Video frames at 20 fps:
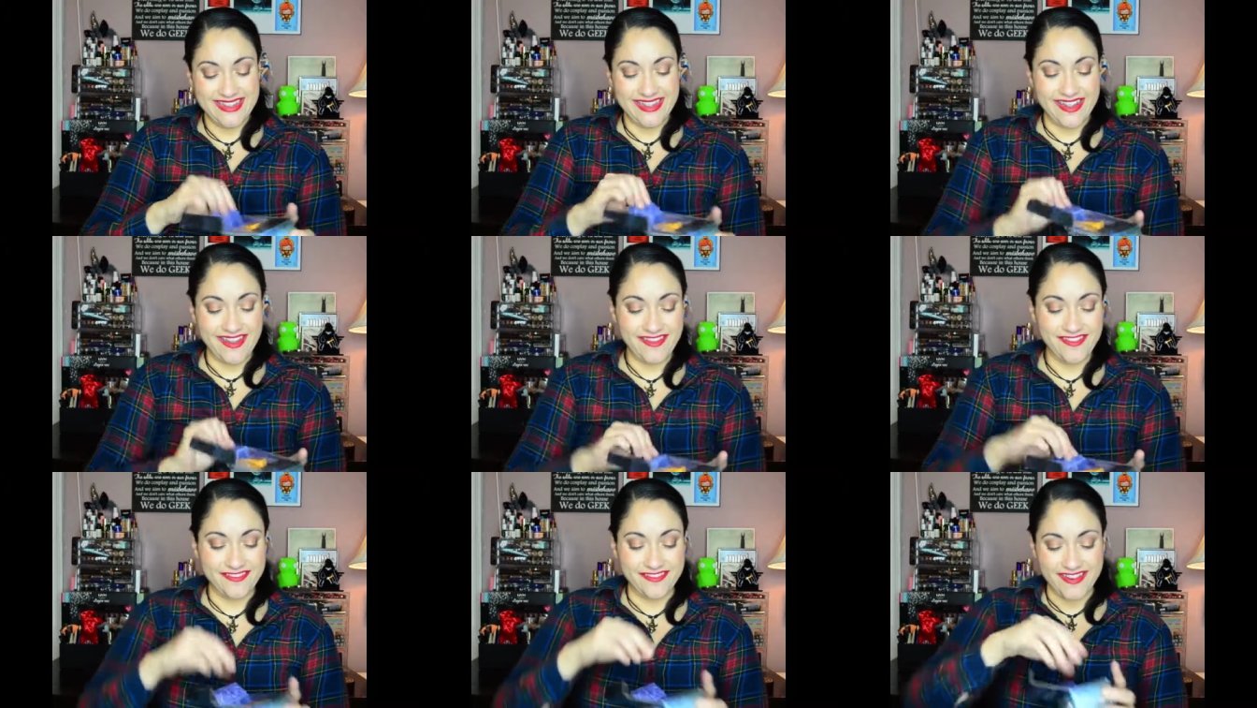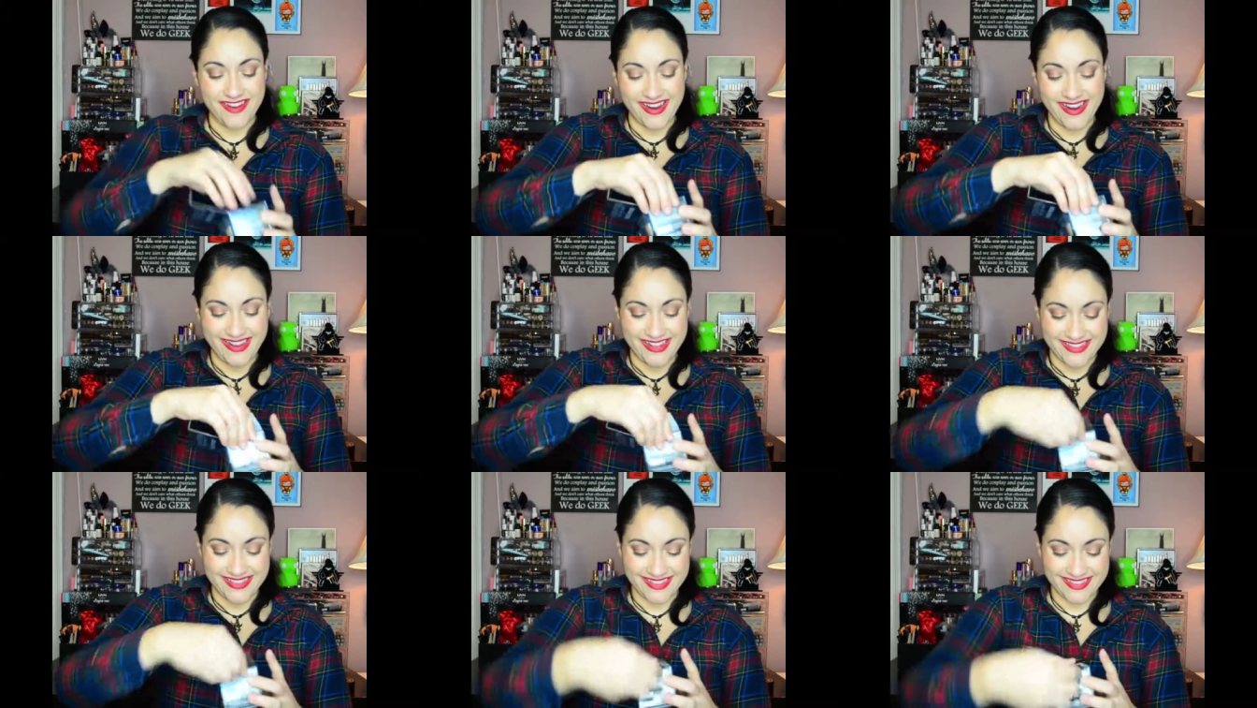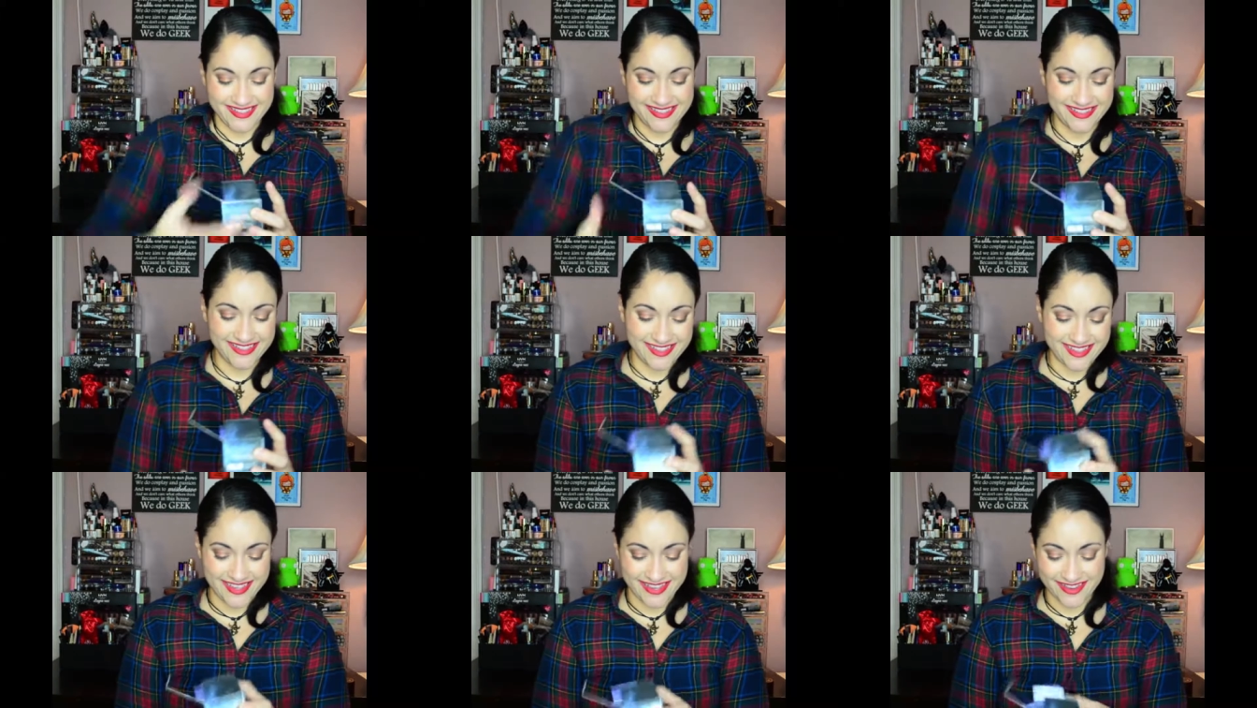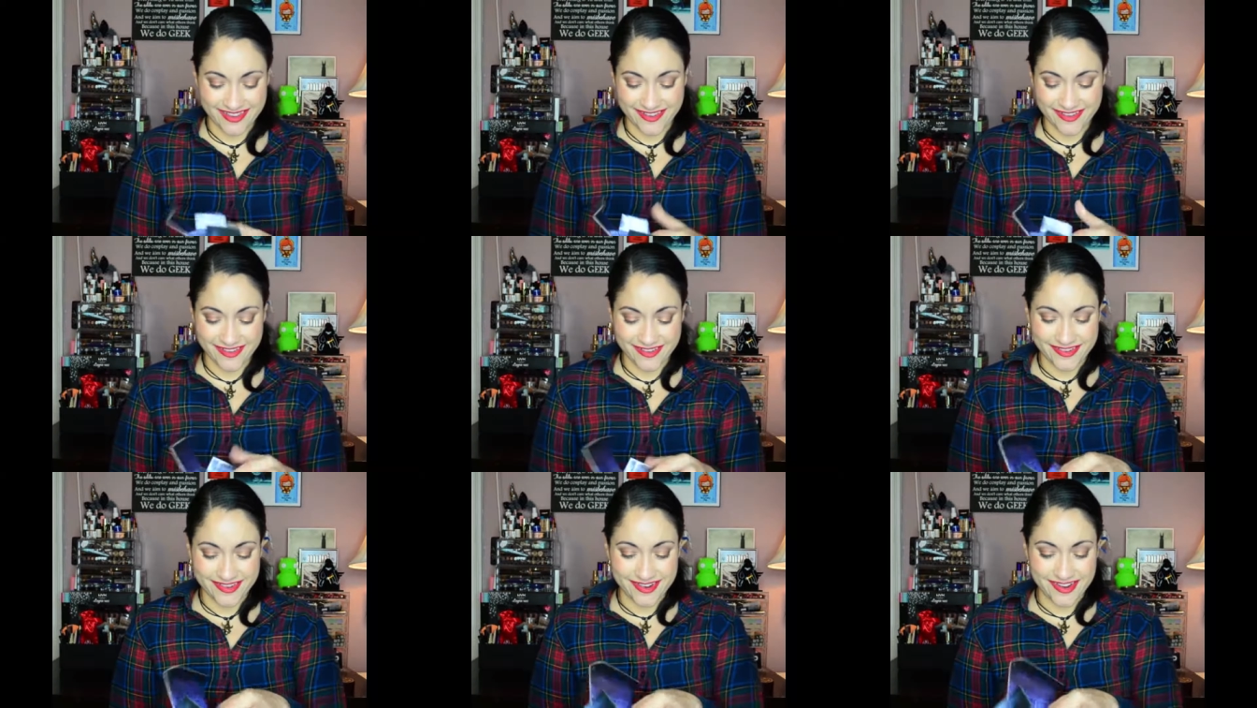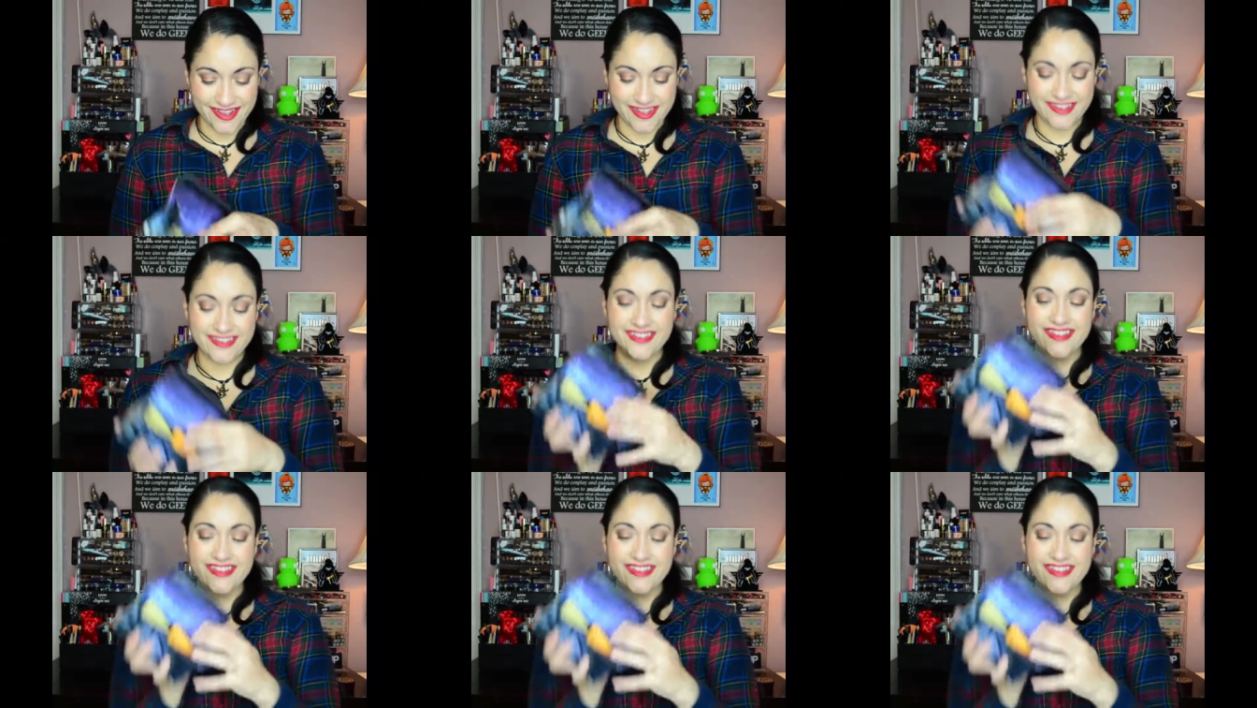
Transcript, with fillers: All right. This is cute. Oh,